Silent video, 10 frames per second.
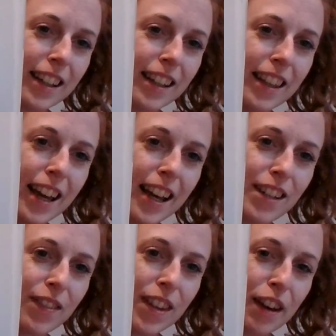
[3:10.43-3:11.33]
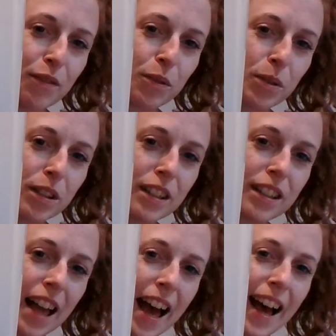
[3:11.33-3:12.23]
in the head of the Air
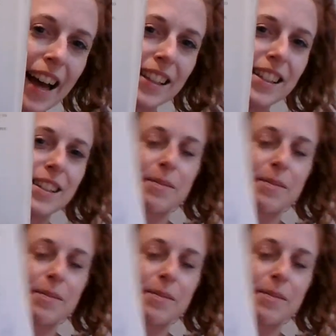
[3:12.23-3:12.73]
Force's hands.